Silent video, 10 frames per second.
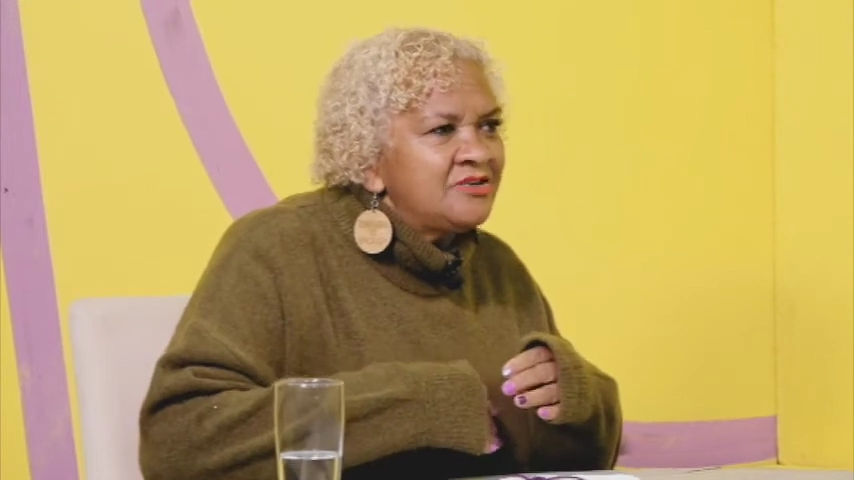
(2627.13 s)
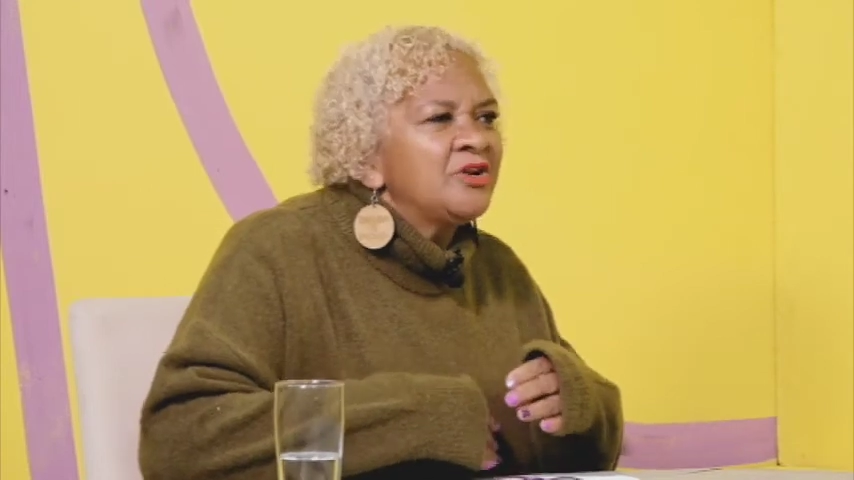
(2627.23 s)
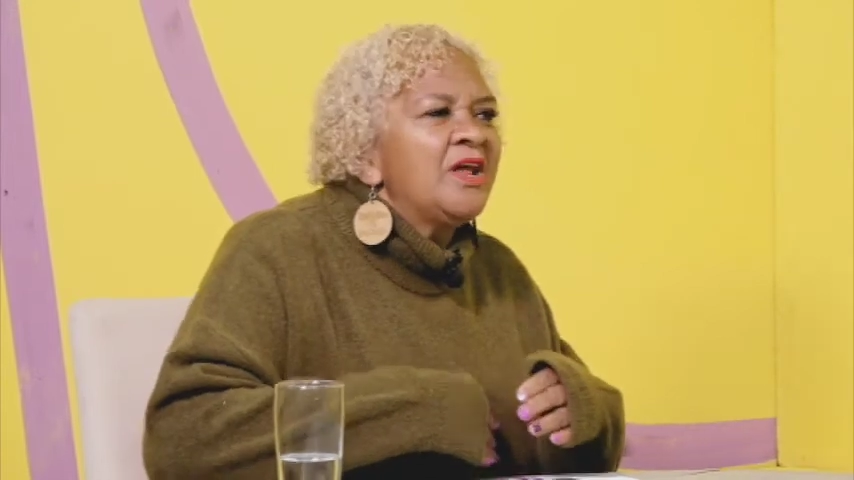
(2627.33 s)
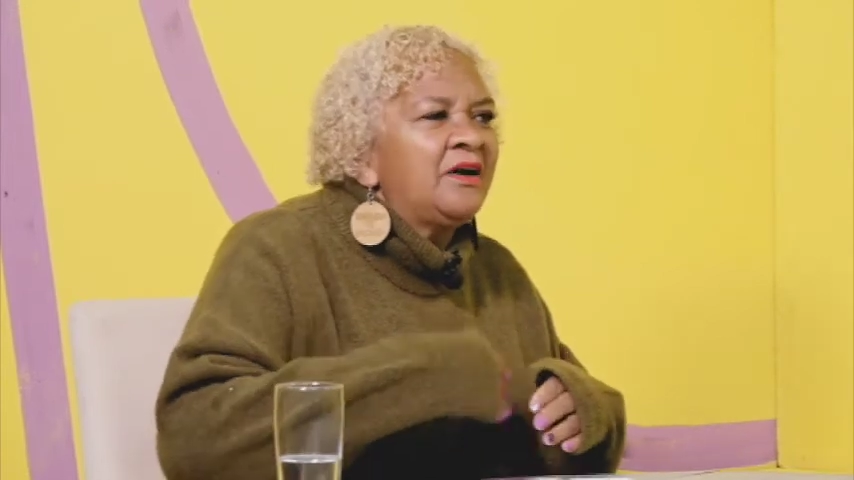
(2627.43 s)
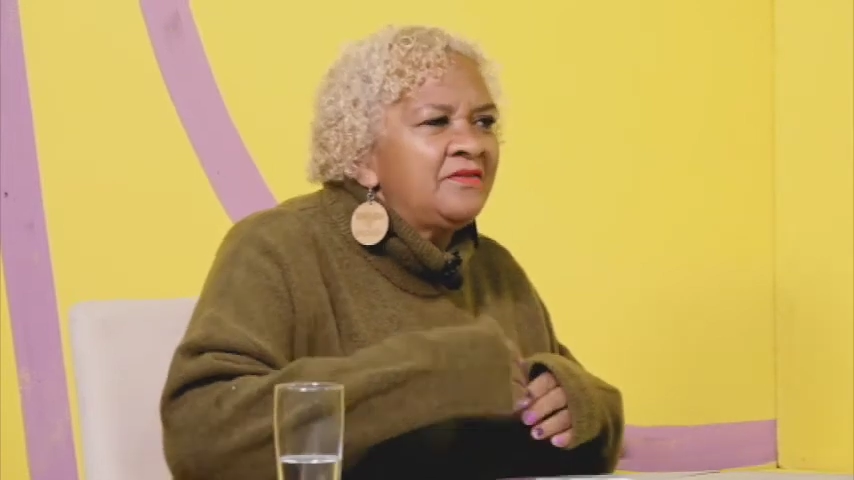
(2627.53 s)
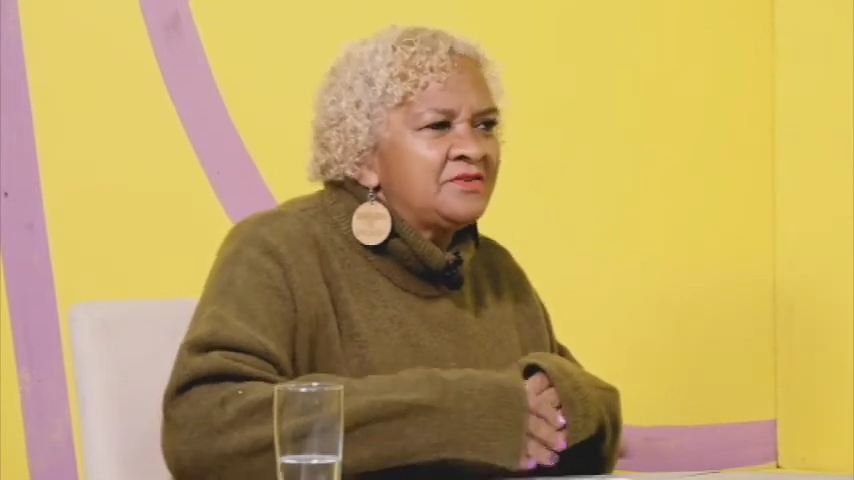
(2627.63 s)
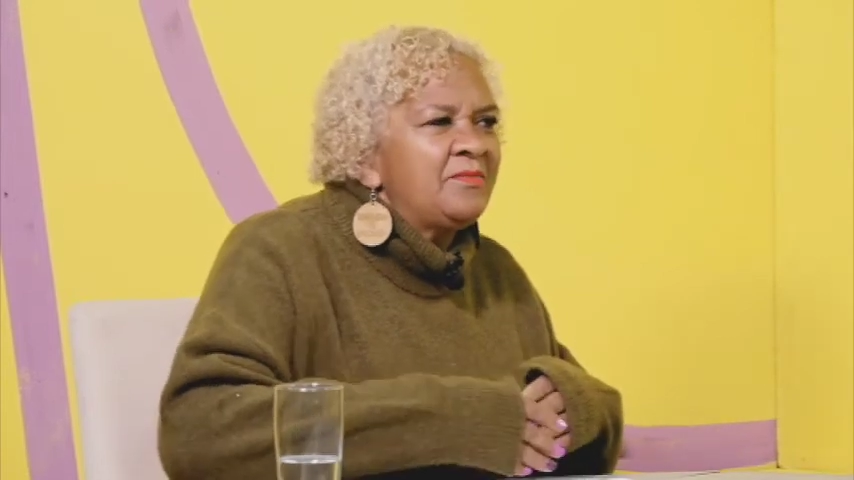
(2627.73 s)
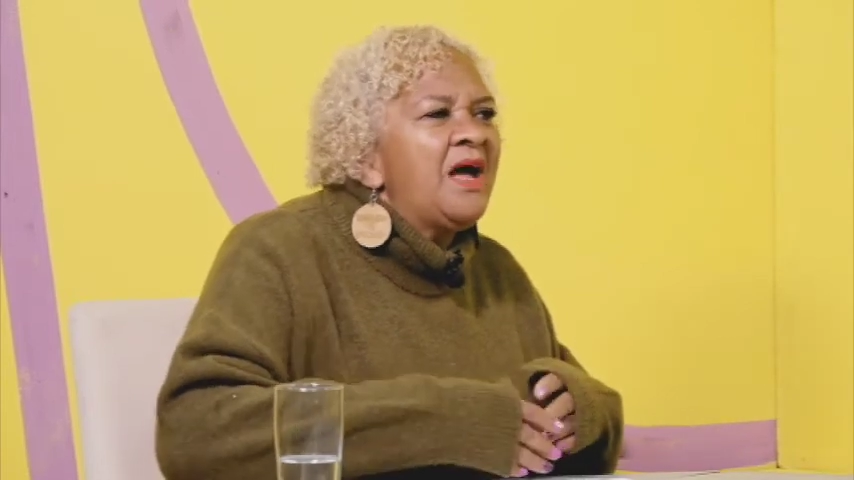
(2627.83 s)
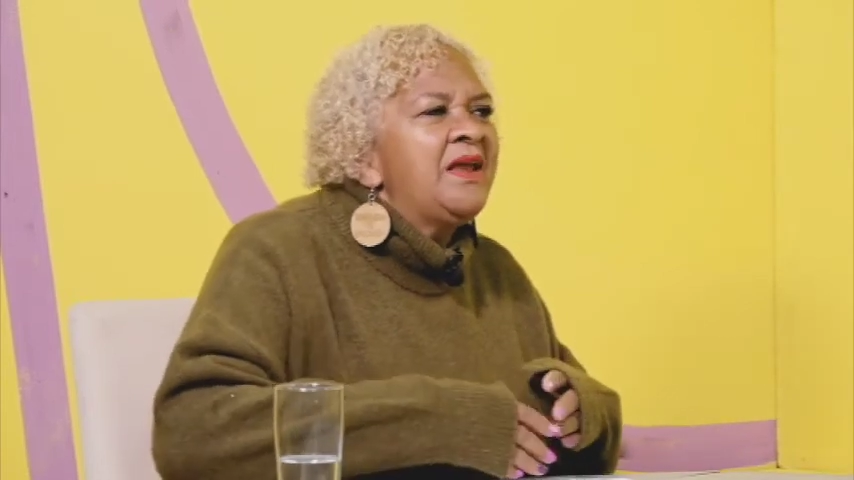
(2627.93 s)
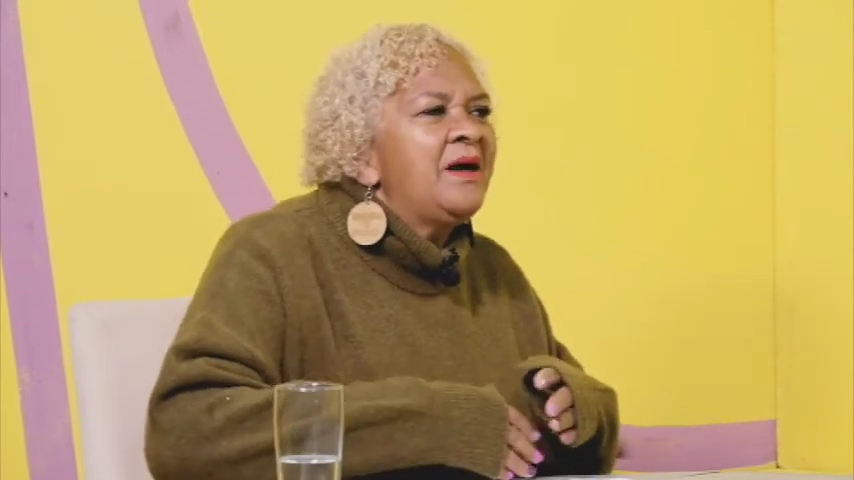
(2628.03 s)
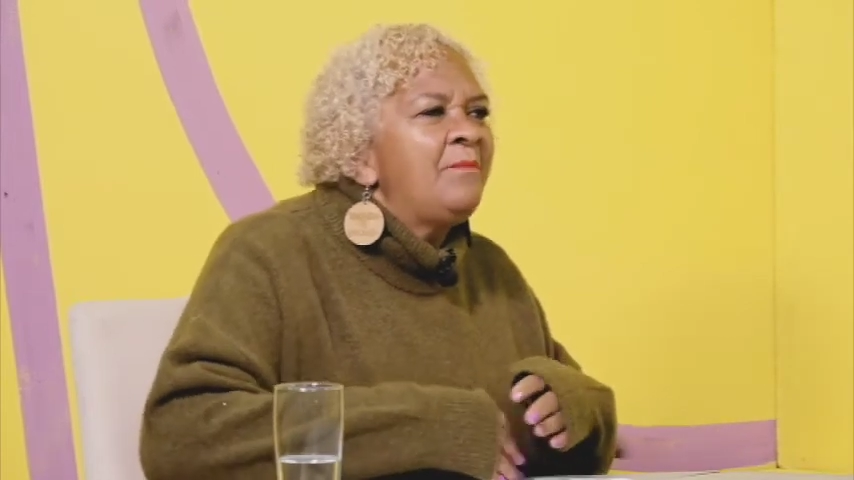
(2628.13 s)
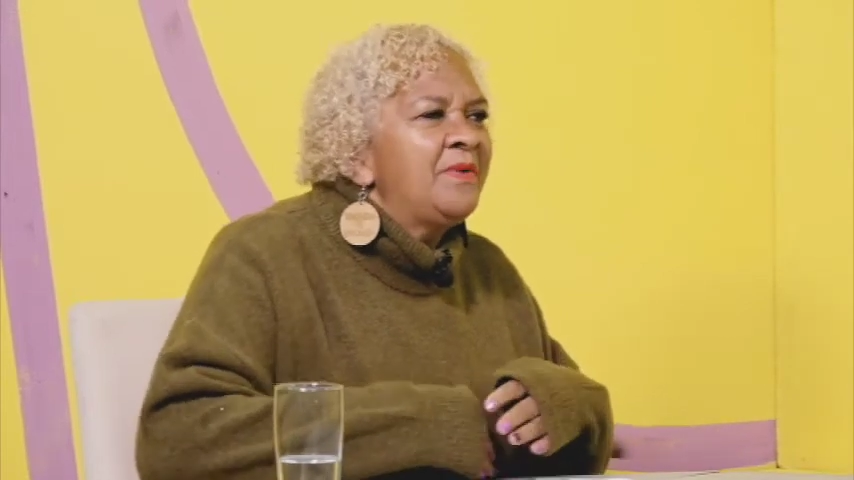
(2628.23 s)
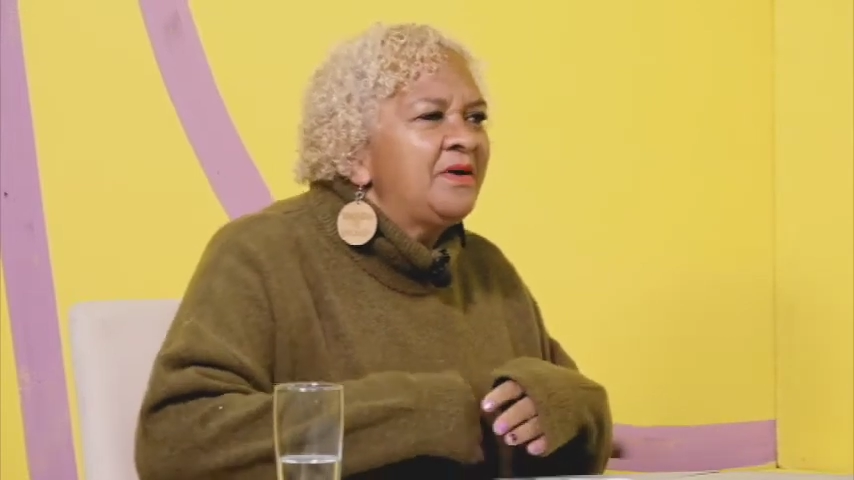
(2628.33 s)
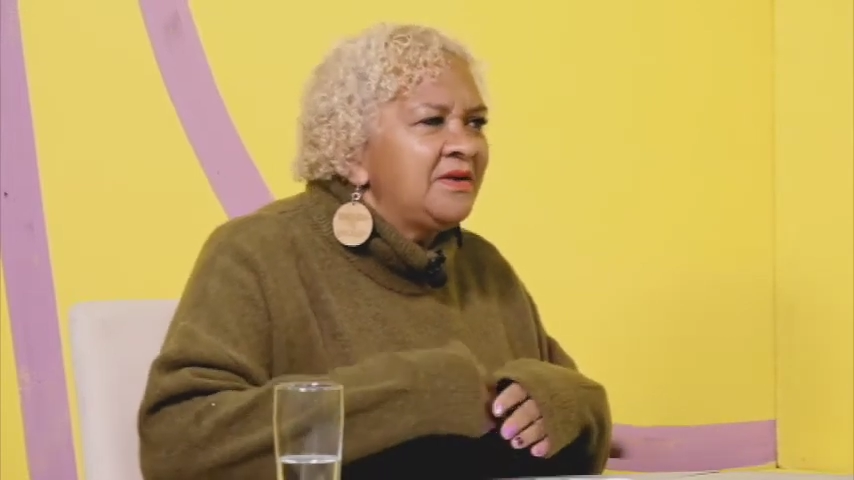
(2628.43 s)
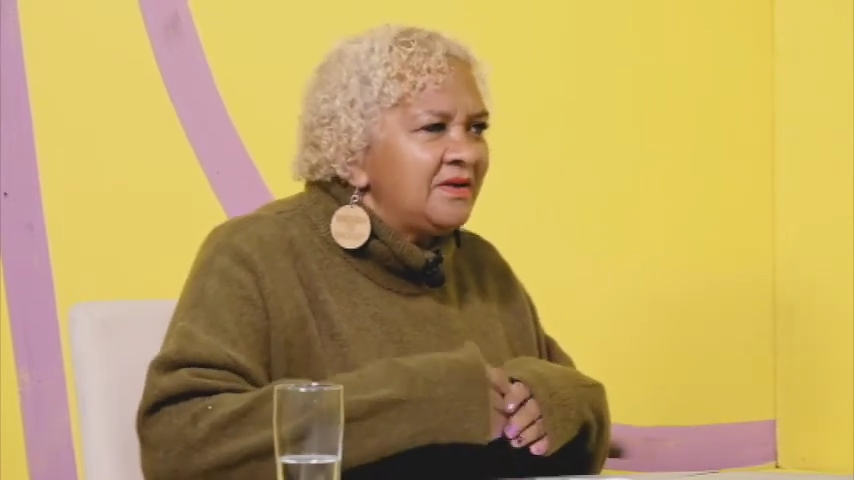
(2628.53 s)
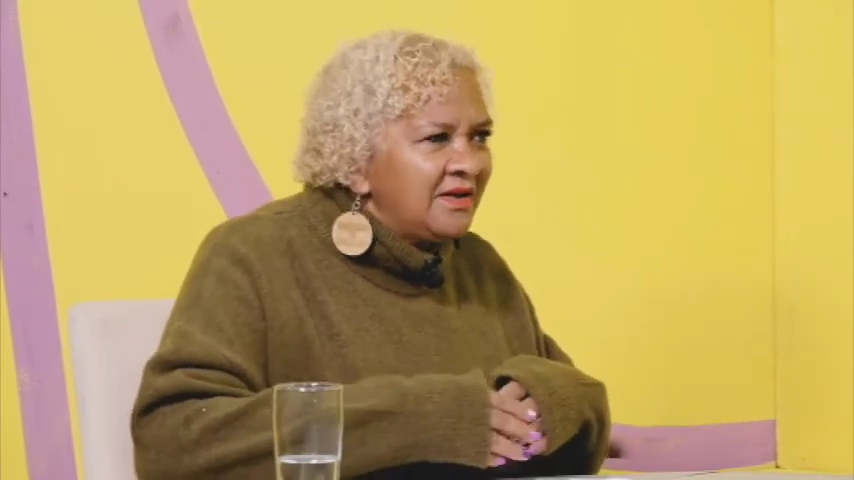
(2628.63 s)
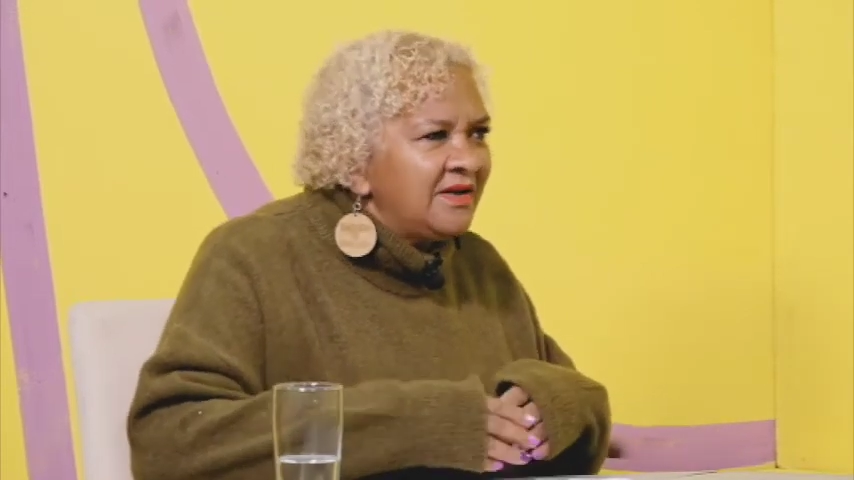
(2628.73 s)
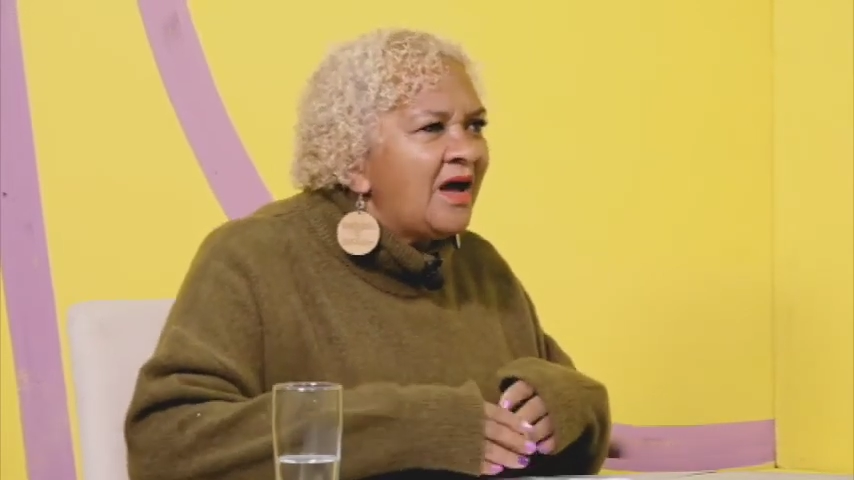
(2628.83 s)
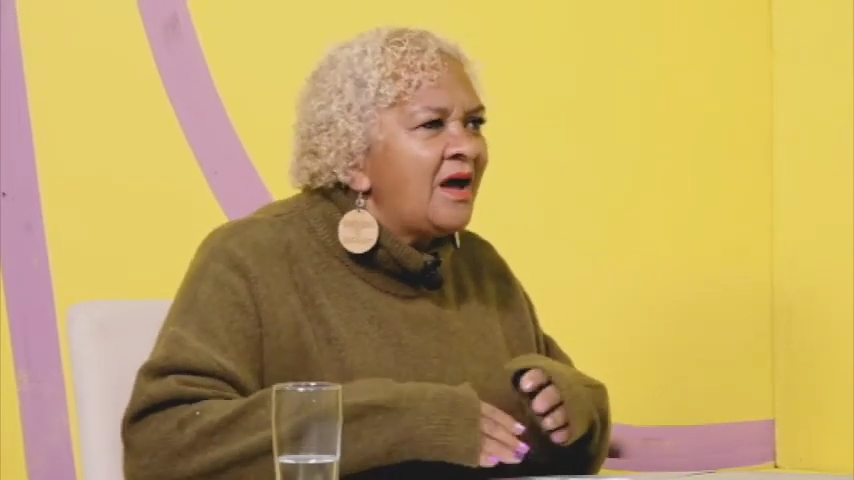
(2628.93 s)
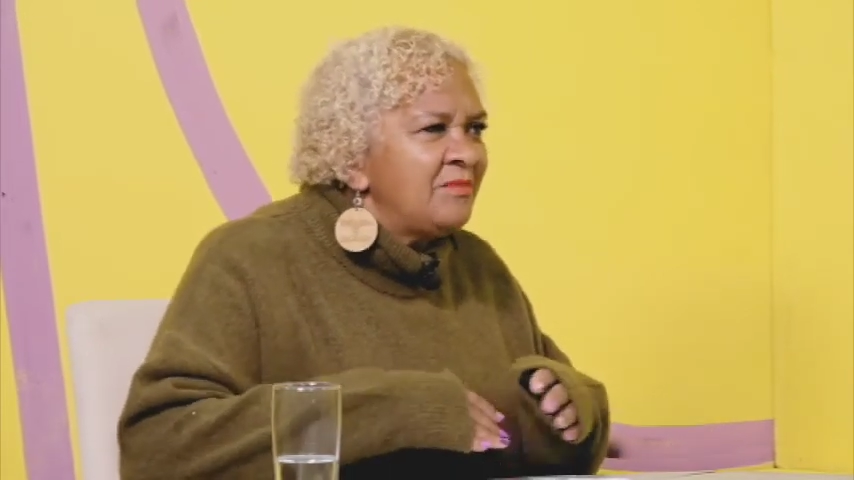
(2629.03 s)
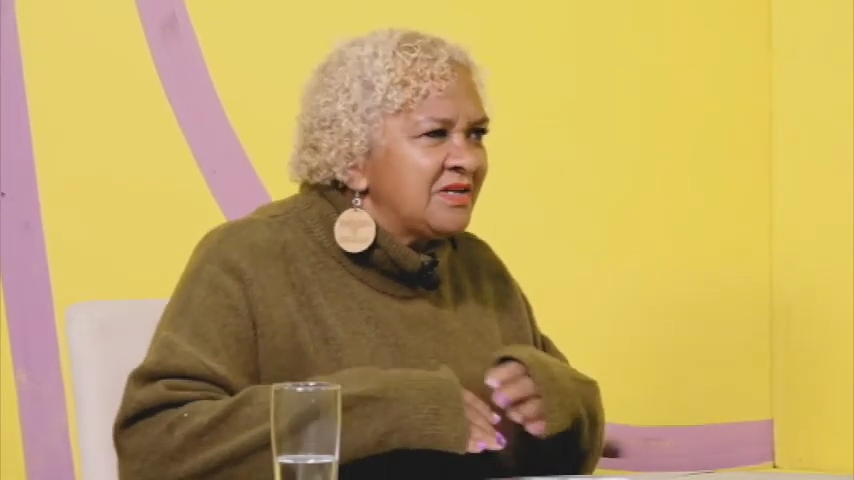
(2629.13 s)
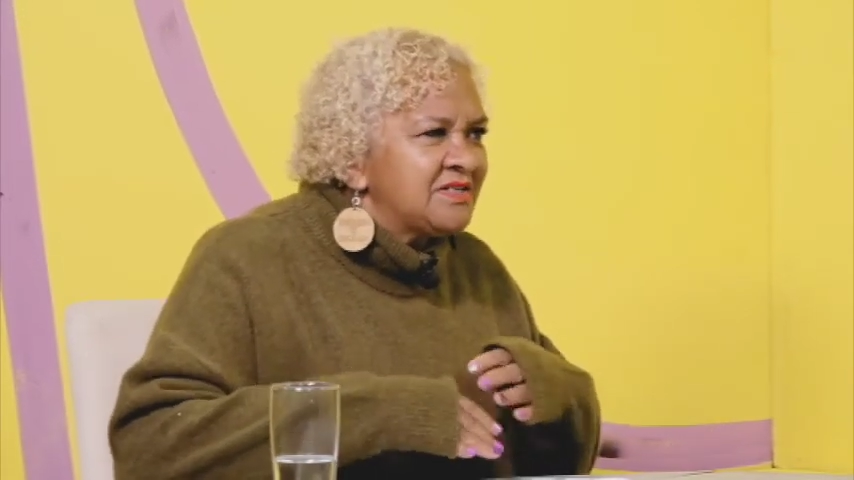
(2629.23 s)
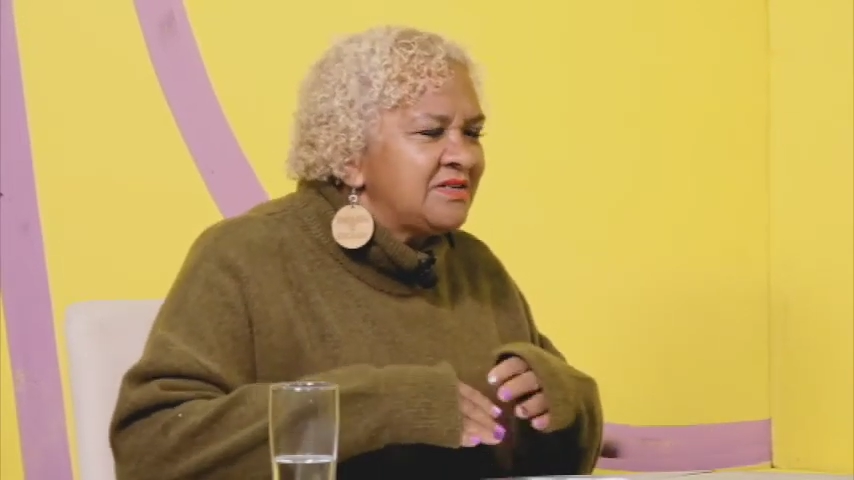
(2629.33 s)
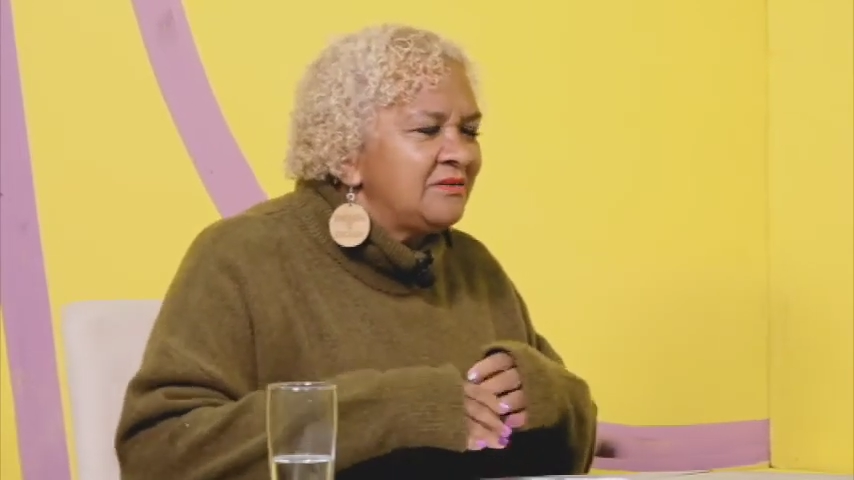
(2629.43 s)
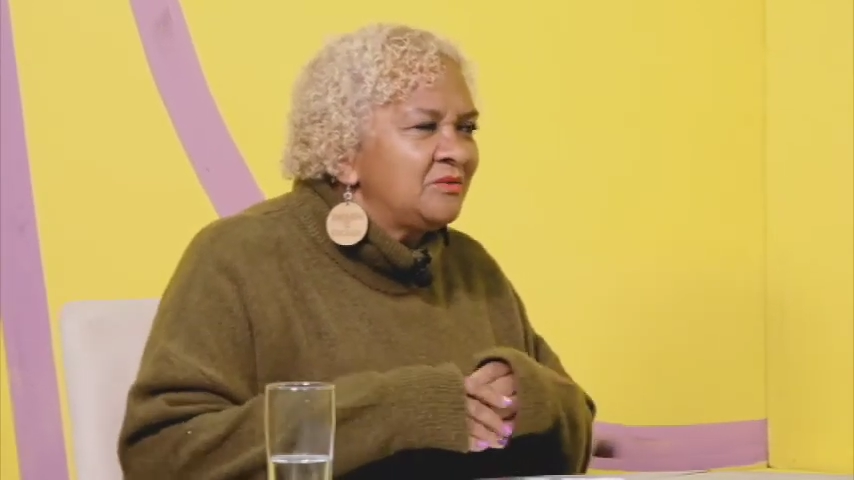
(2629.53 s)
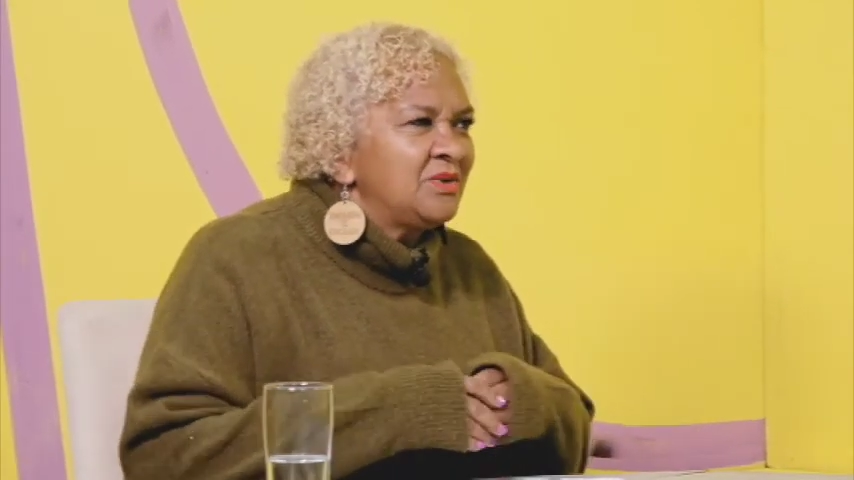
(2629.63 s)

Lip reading: she now gives my number and I must deal with